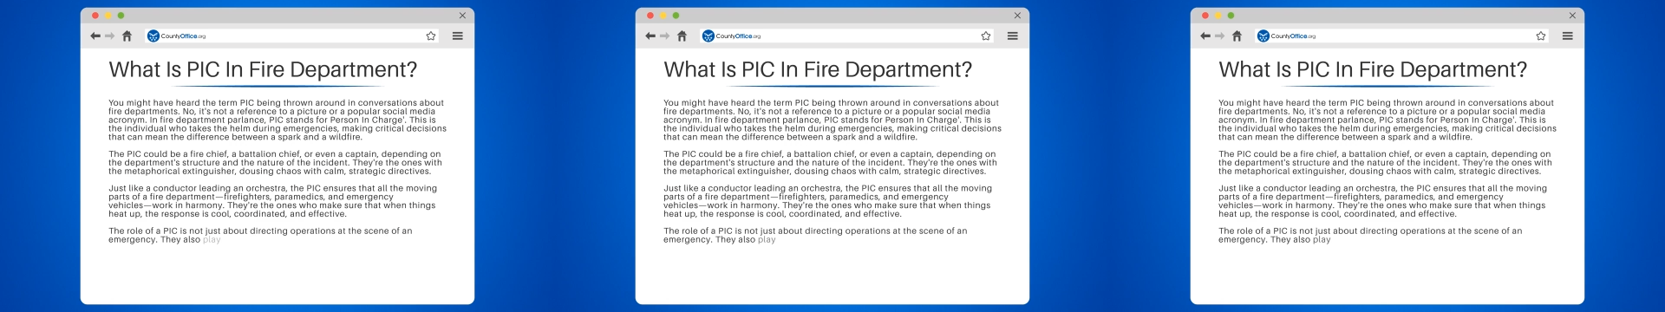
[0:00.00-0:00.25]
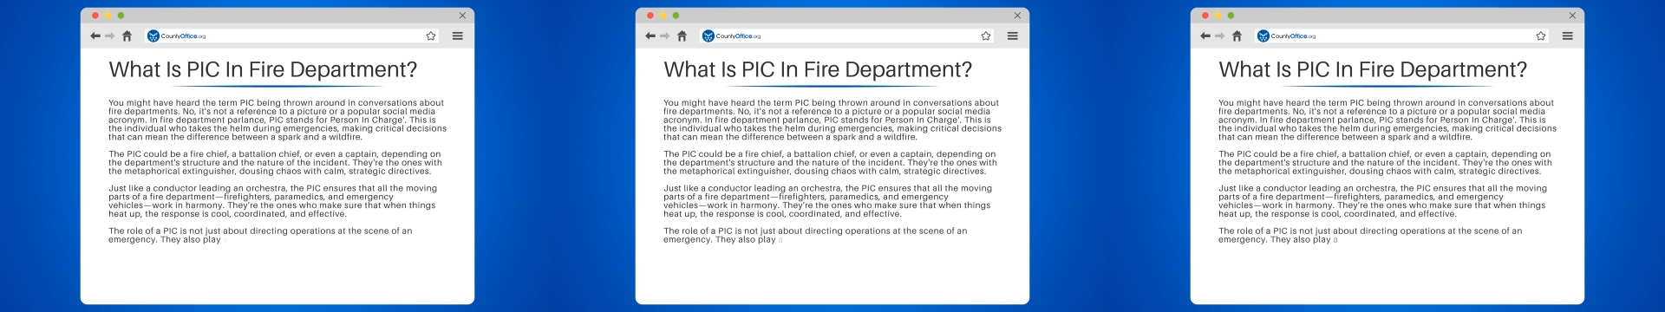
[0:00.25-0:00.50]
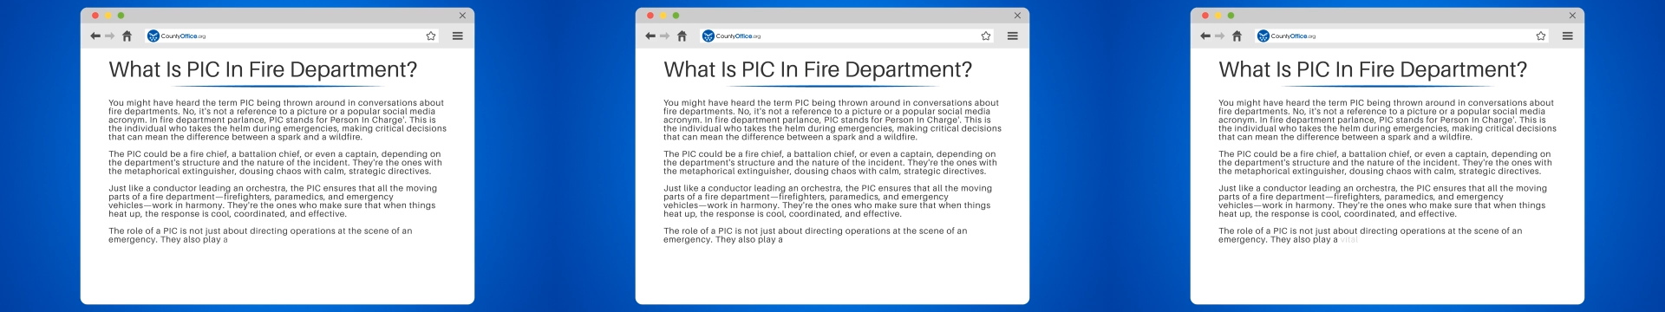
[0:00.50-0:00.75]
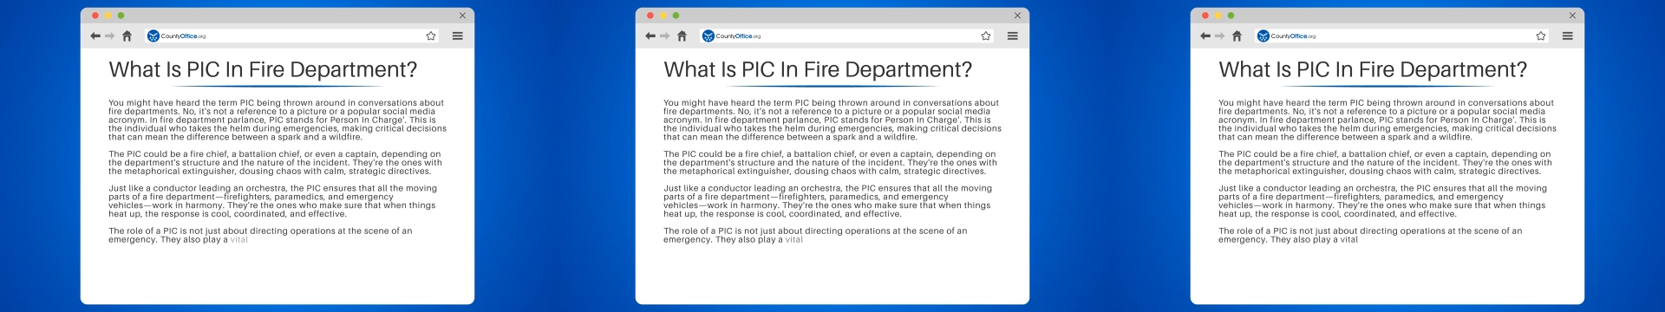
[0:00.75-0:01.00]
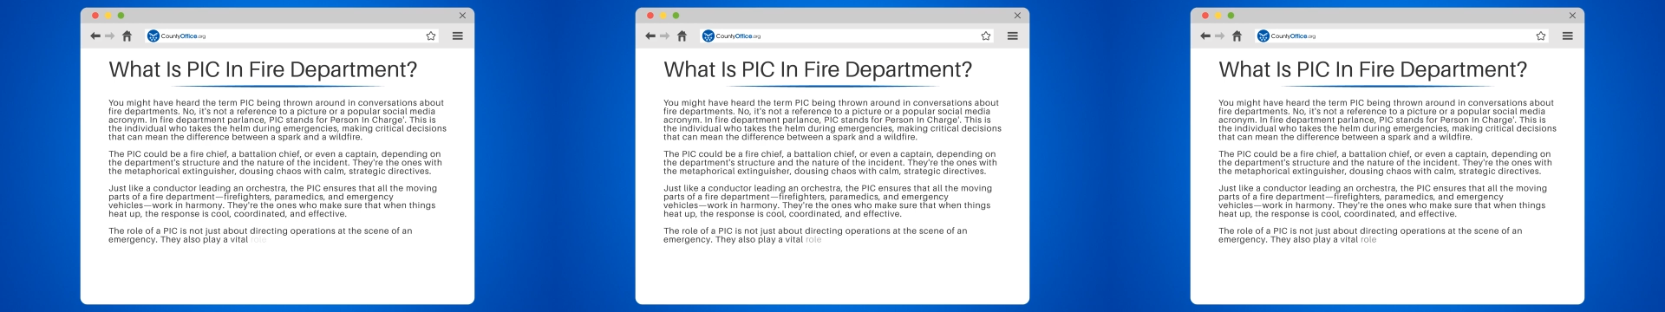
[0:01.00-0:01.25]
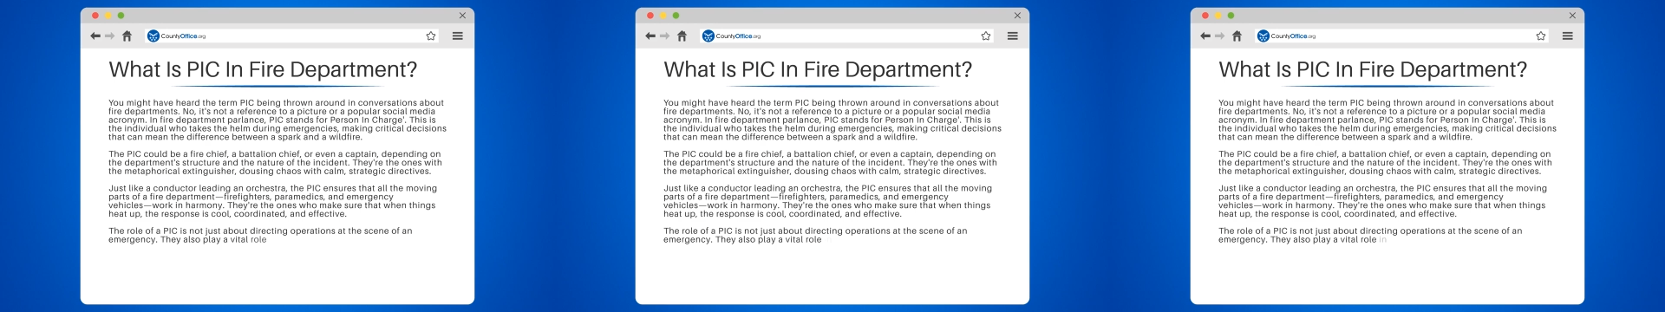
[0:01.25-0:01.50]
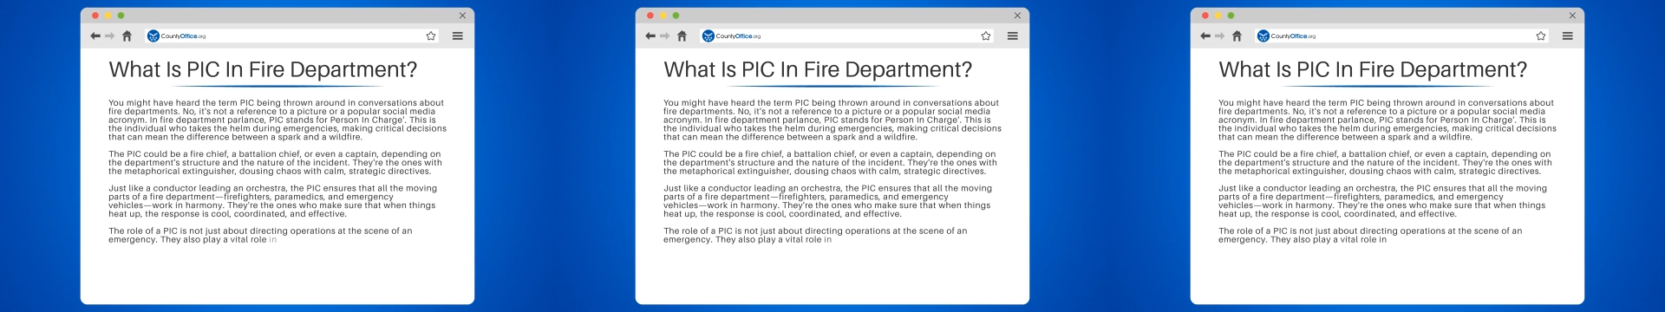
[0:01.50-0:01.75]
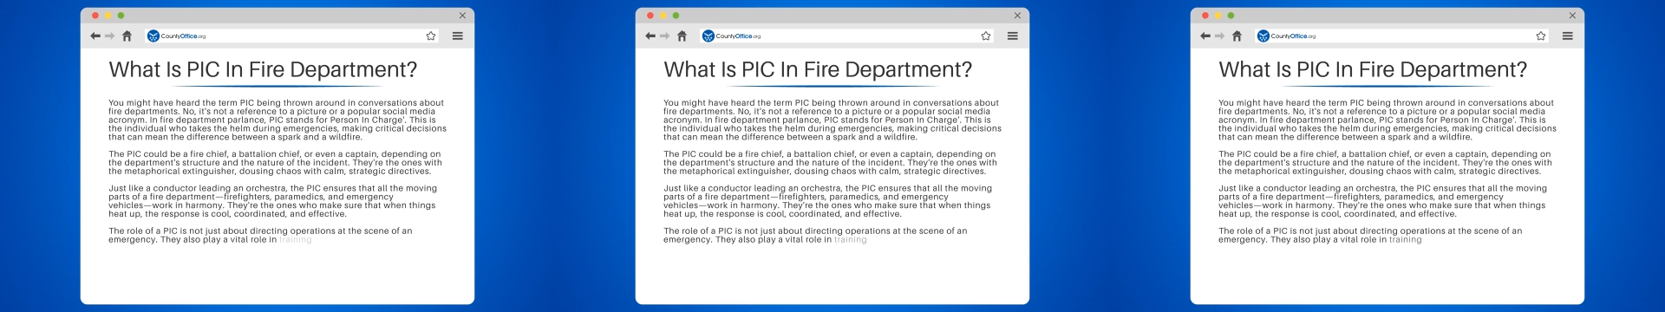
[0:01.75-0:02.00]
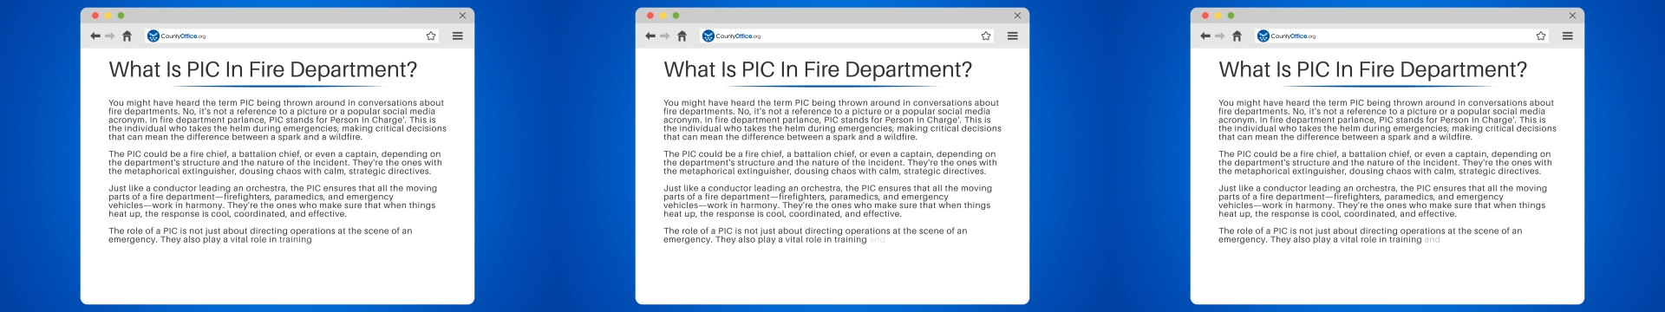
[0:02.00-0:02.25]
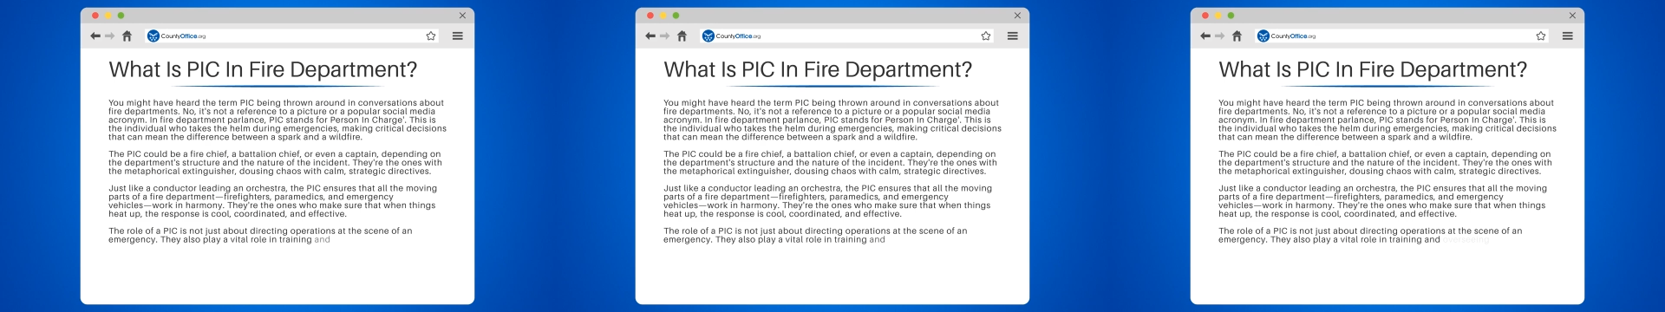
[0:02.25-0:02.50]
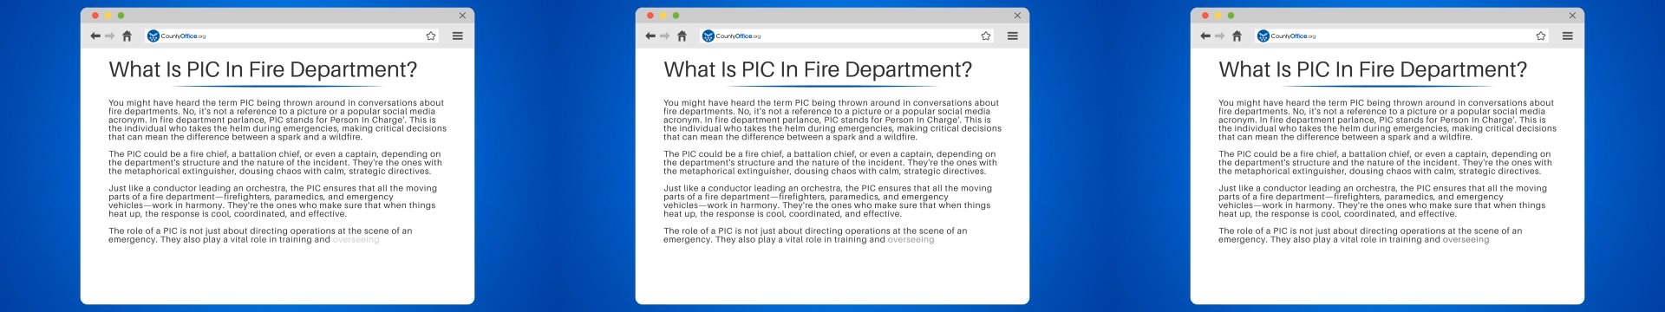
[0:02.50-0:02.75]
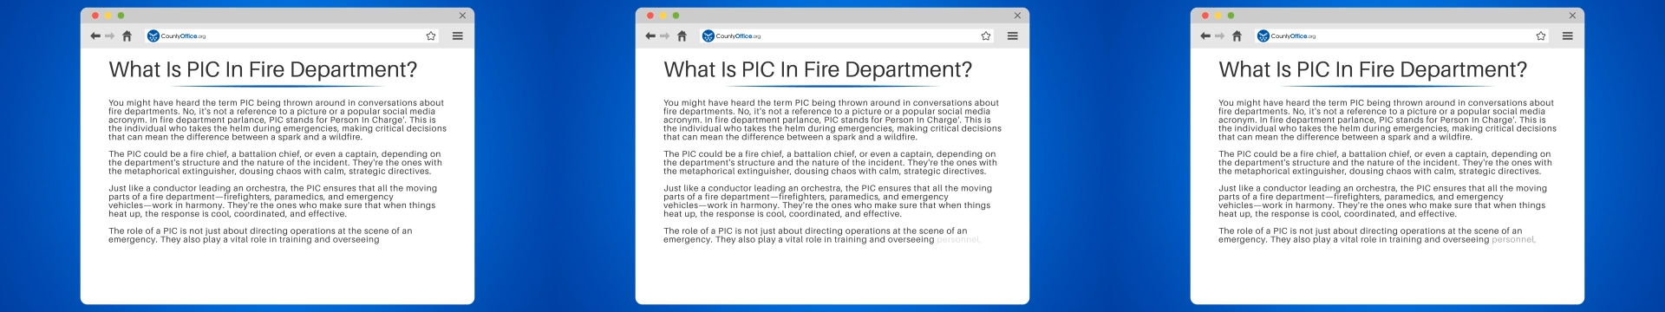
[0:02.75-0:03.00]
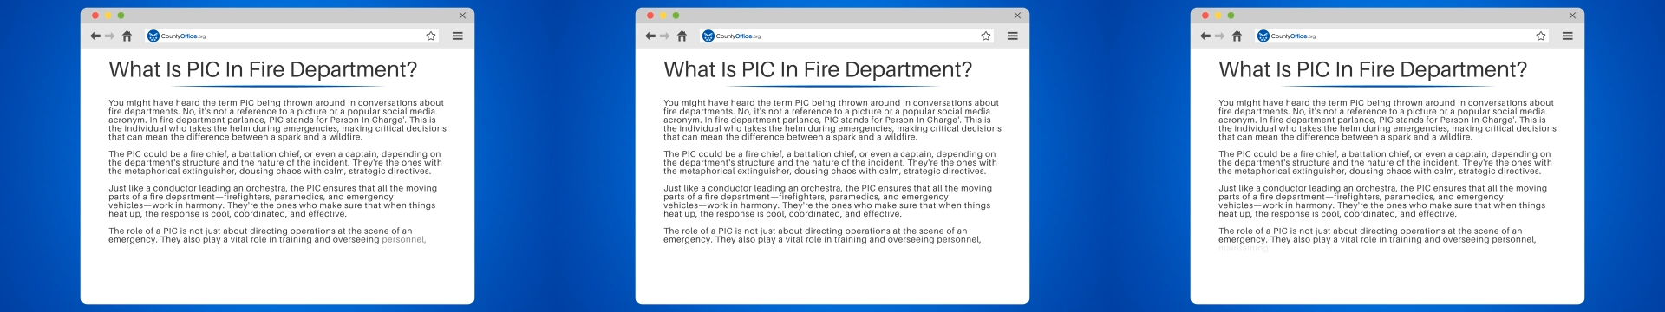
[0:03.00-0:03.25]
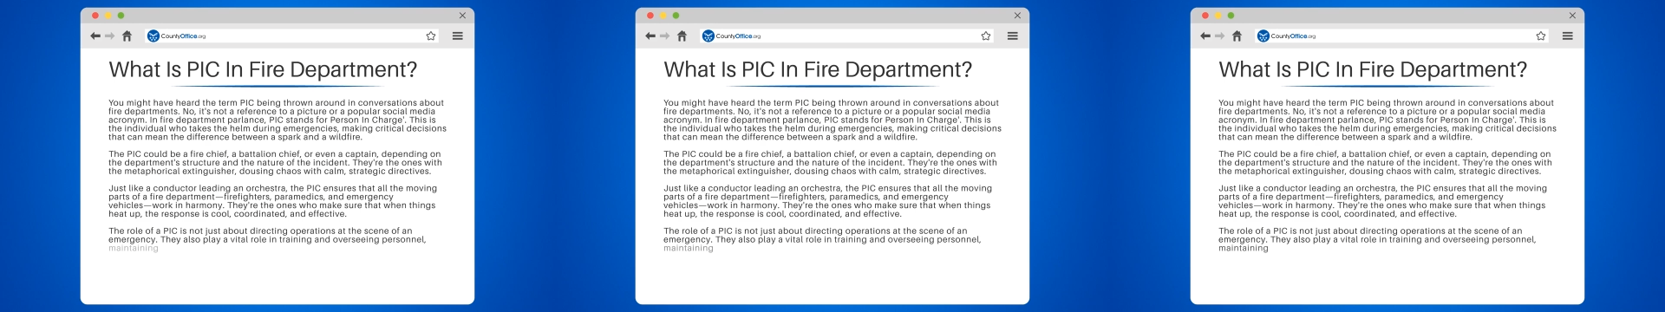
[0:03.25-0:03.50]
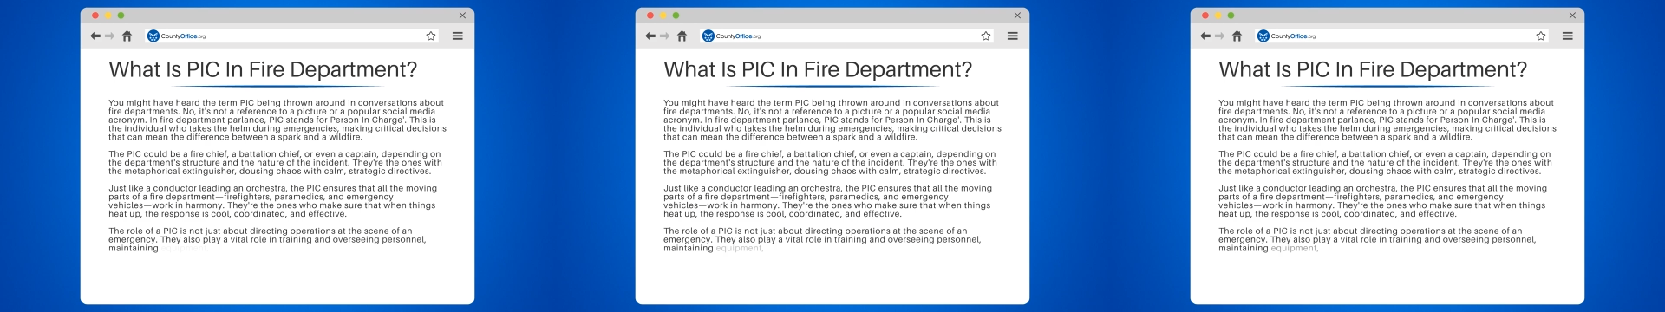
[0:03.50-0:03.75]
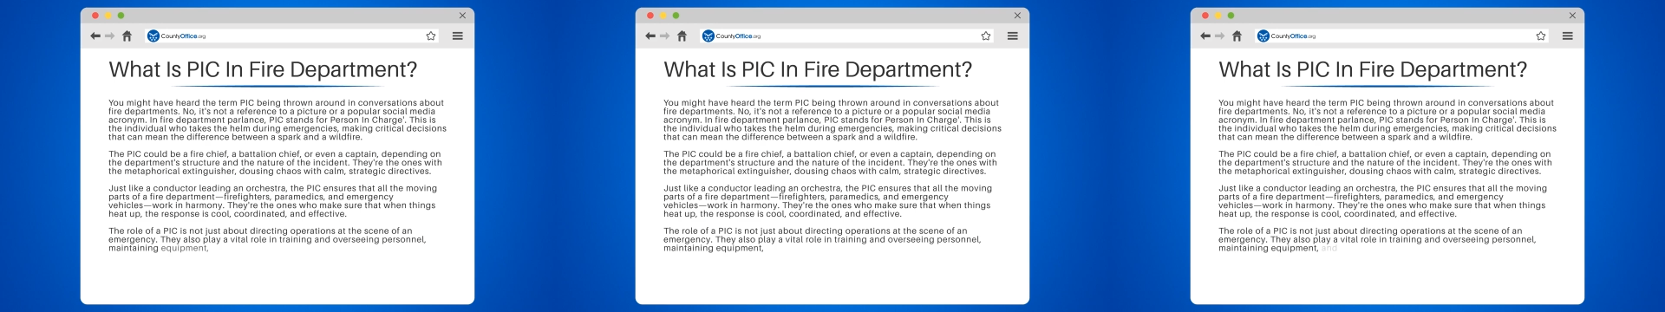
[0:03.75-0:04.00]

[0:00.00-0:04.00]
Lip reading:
[unreadable: no face in view]